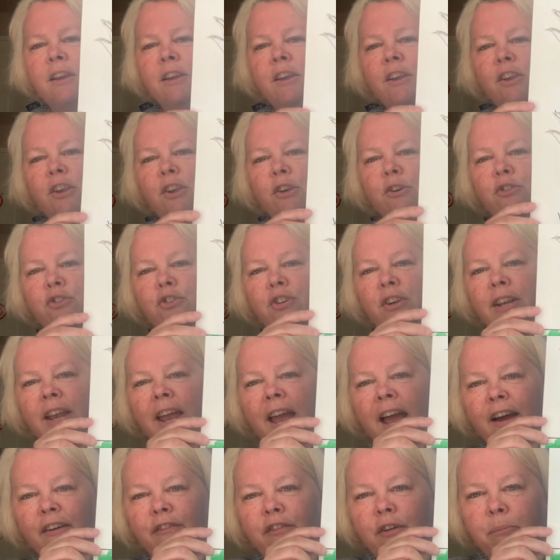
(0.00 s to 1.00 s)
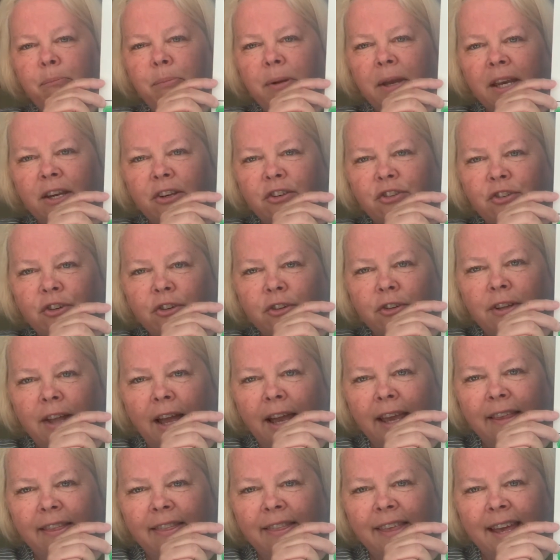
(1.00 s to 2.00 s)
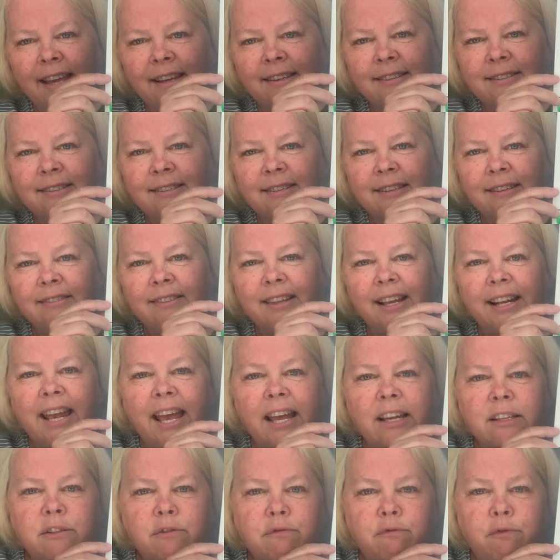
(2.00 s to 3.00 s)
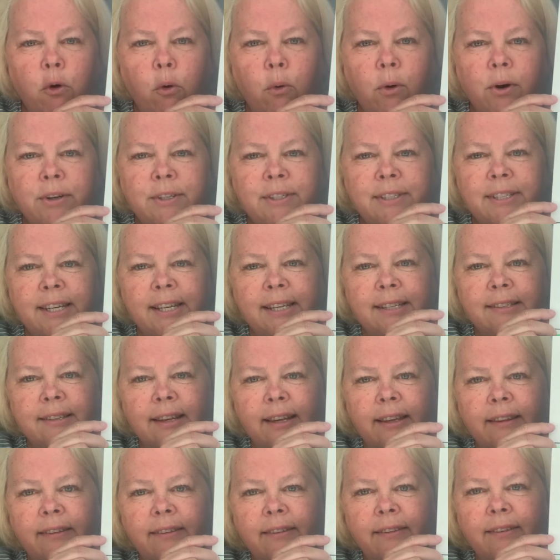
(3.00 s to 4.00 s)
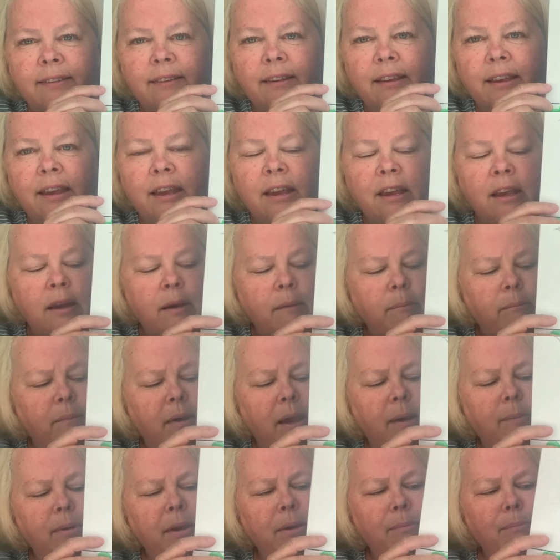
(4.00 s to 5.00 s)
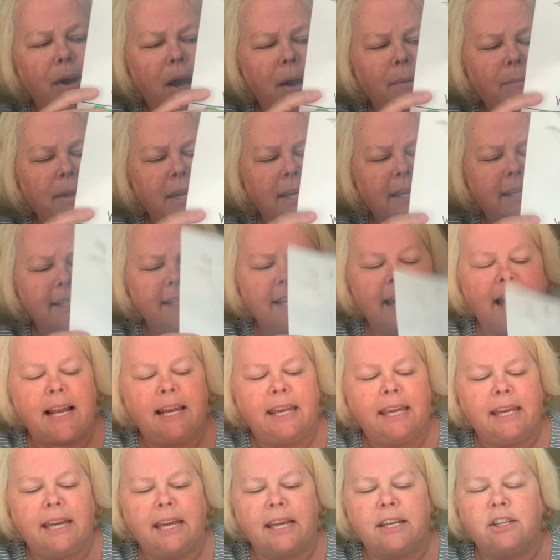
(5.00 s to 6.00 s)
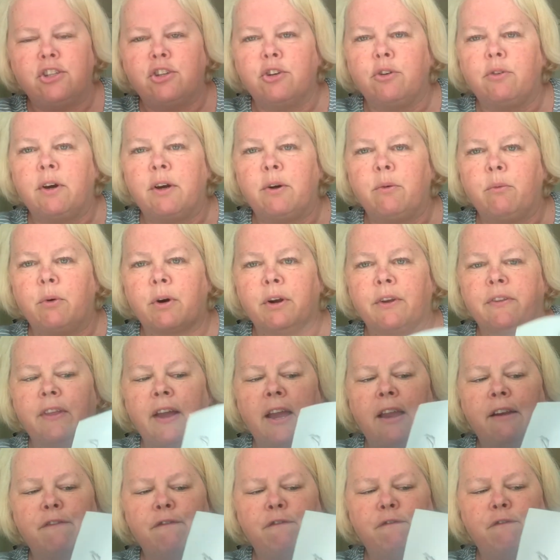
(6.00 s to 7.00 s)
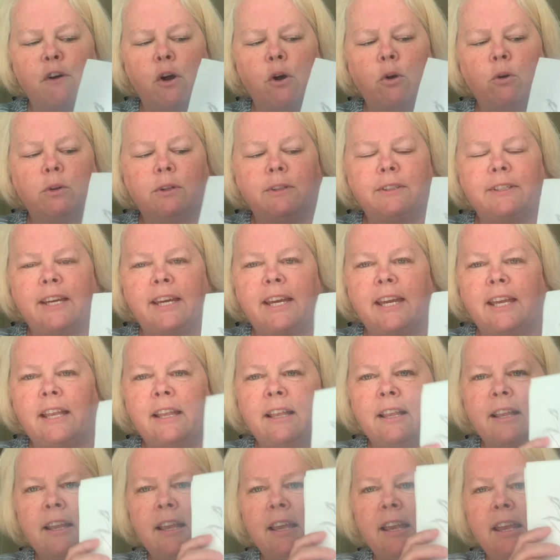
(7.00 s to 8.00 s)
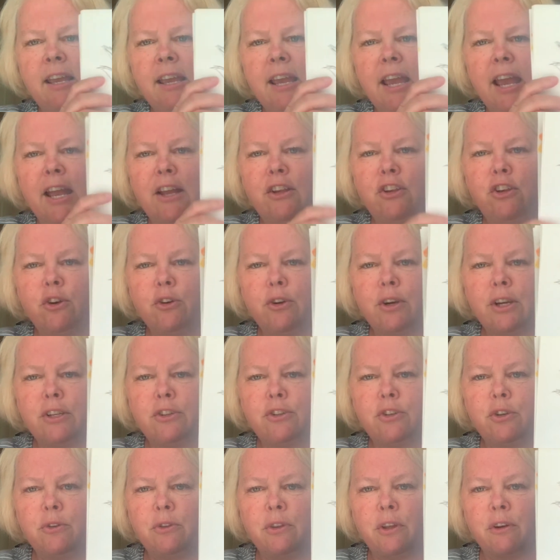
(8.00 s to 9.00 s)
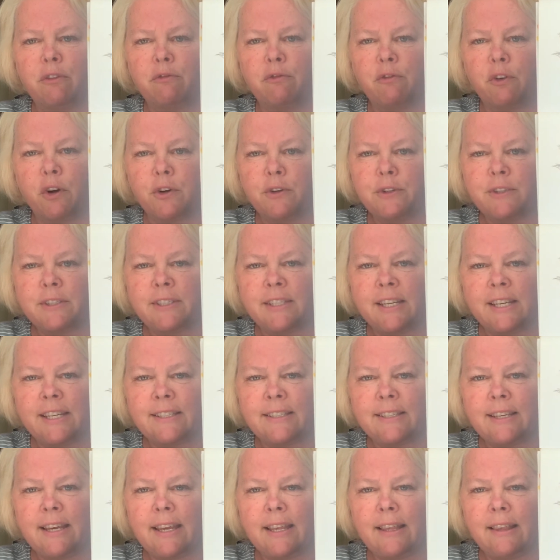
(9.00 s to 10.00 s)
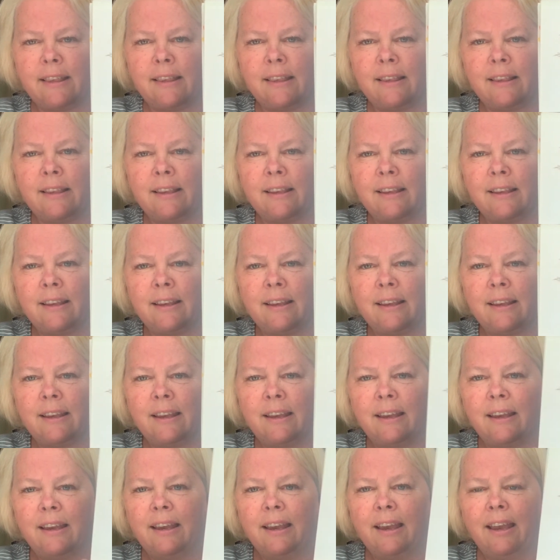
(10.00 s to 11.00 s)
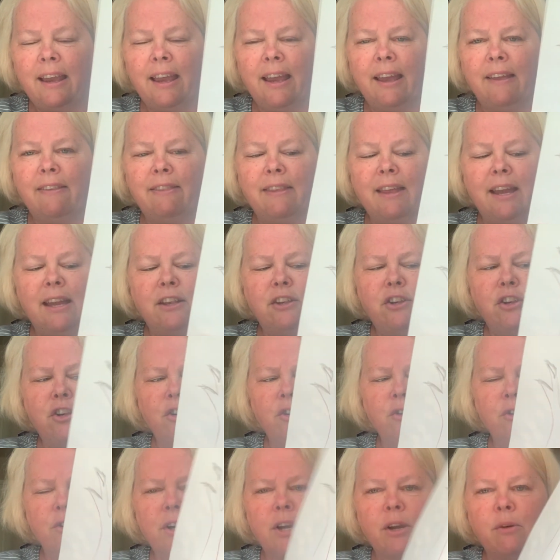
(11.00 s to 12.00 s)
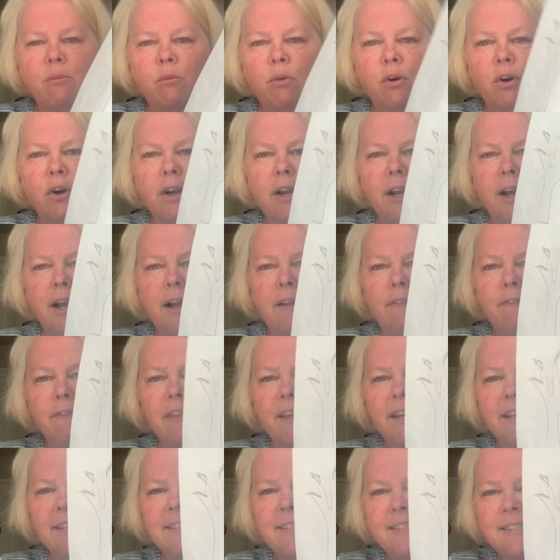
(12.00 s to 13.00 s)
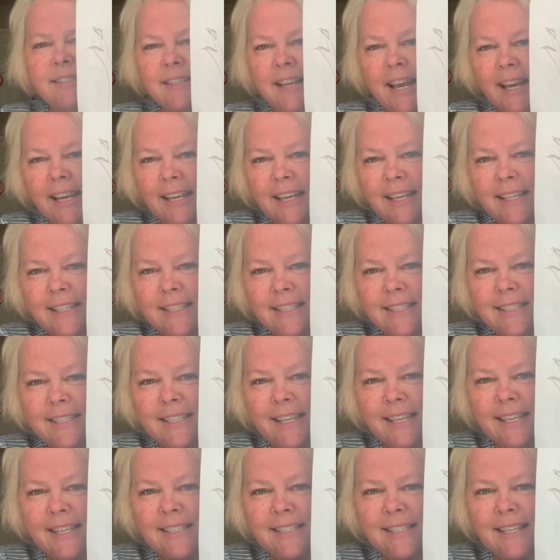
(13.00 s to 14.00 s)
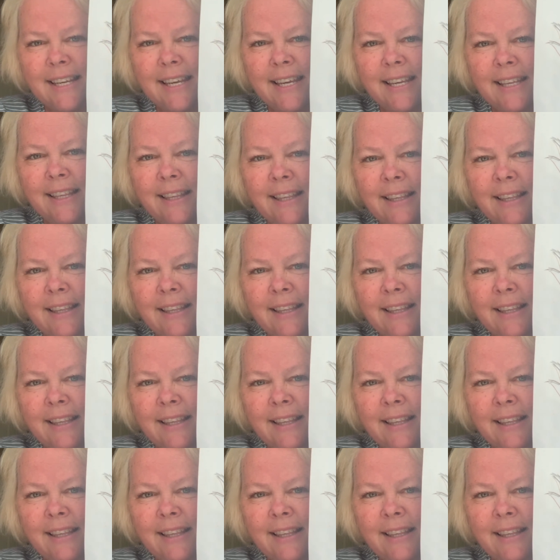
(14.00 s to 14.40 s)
you should have a picture like this that has 4 seasons. Maybe mommy and daddy can do it where they fold it and you can do the first season and then you can work on the second season